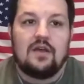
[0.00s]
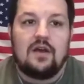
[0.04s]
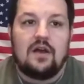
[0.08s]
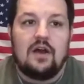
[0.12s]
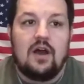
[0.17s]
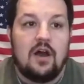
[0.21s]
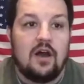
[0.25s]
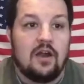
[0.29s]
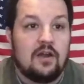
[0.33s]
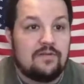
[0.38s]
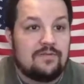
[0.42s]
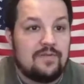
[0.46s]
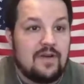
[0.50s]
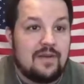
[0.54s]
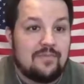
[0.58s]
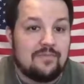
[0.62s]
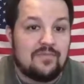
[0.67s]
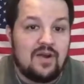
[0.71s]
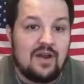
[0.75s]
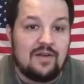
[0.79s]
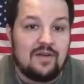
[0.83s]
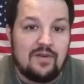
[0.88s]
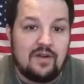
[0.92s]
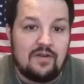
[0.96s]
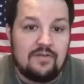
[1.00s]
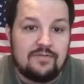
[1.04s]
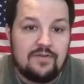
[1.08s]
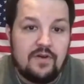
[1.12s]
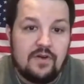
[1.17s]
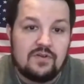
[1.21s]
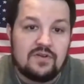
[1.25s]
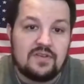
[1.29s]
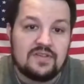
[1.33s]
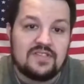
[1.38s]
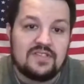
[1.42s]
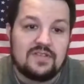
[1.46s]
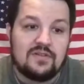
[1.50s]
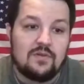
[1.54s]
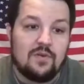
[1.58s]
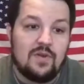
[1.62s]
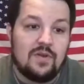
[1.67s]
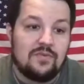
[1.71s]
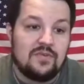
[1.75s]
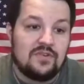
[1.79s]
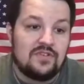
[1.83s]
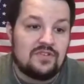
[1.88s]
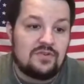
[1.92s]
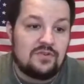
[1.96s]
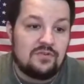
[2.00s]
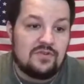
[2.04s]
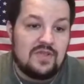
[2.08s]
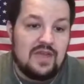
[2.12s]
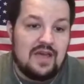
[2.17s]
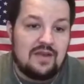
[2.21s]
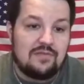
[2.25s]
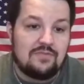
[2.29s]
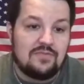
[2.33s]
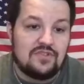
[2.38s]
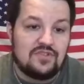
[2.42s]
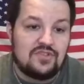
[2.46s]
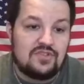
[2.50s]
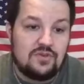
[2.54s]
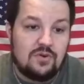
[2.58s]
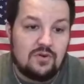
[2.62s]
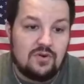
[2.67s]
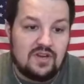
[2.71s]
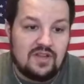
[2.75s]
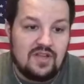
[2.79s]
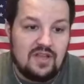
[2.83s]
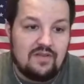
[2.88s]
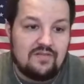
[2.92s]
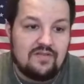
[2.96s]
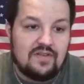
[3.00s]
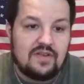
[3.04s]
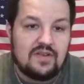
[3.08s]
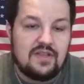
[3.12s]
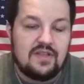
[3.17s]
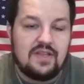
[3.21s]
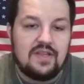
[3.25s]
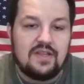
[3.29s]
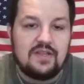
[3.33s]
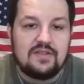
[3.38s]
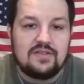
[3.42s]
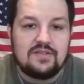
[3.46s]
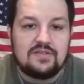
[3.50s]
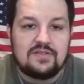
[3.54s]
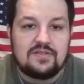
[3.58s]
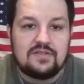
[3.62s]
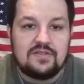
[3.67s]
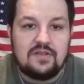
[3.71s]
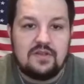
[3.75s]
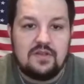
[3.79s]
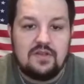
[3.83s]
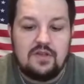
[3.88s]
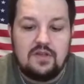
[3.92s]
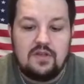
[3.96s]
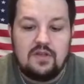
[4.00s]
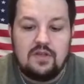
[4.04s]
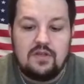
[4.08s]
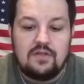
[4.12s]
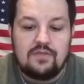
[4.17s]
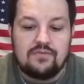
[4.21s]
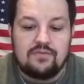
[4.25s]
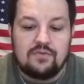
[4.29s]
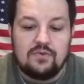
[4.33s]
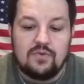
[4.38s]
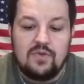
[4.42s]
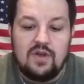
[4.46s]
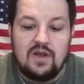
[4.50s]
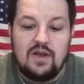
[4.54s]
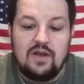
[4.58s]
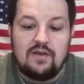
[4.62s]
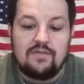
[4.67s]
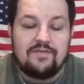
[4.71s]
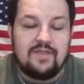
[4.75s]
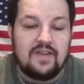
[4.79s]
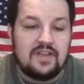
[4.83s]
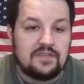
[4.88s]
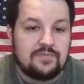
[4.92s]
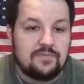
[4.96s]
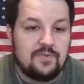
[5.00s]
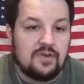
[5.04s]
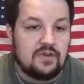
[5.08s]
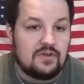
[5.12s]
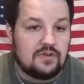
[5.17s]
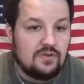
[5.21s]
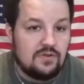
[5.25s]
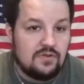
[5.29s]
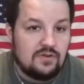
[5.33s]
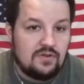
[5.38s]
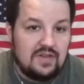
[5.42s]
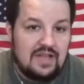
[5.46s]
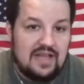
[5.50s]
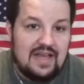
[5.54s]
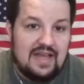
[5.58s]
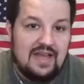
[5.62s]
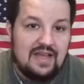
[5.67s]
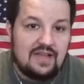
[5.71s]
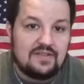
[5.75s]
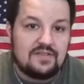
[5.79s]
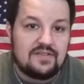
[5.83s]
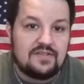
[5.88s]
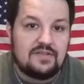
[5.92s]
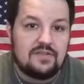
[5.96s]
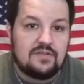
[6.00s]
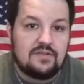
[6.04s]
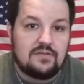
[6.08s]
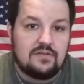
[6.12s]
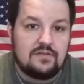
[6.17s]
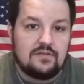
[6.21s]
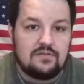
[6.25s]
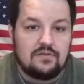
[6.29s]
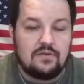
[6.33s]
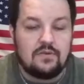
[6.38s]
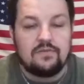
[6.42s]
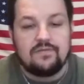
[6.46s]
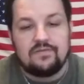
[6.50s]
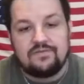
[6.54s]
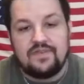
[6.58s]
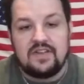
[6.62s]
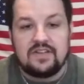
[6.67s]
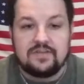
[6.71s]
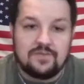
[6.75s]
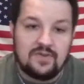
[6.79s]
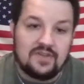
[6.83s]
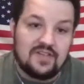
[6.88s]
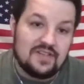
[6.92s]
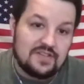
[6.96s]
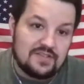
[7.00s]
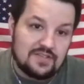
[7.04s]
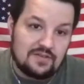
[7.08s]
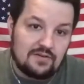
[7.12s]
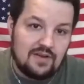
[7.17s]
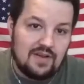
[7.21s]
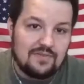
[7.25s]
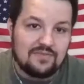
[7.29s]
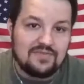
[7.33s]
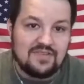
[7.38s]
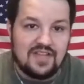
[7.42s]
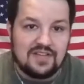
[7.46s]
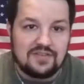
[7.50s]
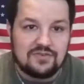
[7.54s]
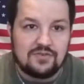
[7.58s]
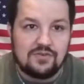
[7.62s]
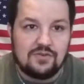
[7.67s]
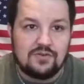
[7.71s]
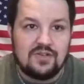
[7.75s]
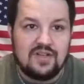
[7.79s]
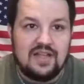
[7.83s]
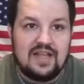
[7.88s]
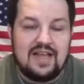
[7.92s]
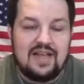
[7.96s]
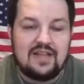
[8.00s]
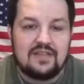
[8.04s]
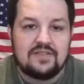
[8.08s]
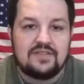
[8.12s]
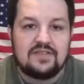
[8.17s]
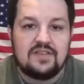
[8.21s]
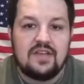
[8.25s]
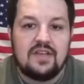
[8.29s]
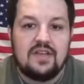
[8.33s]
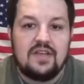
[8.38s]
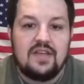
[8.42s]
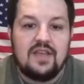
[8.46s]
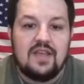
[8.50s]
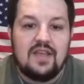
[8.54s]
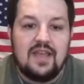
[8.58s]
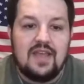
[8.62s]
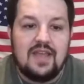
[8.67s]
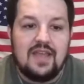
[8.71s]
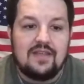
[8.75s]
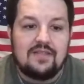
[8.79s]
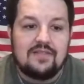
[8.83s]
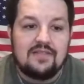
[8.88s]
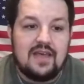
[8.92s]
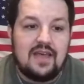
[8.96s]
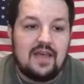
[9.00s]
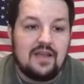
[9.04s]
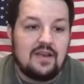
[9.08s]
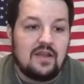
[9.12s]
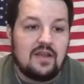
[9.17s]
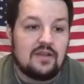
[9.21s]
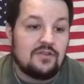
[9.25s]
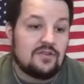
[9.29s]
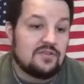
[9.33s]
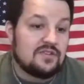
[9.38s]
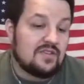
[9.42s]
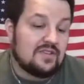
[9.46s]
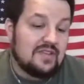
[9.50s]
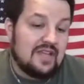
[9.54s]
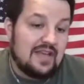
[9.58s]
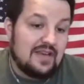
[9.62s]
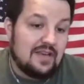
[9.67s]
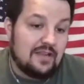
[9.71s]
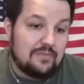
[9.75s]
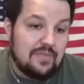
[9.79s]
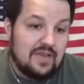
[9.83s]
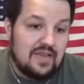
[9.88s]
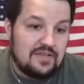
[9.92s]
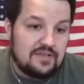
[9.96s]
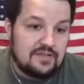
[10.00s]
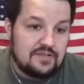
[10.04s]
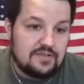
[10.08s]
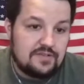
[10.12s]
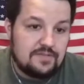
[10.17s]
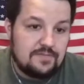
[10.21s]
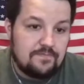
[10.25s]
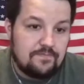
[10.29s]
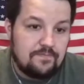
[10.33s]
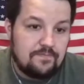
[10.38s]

Our primary focus, and the way we do that, a majority of it, is through Facebook, Google ads, Facebook, Instagram / Google ads, and then using landing pages.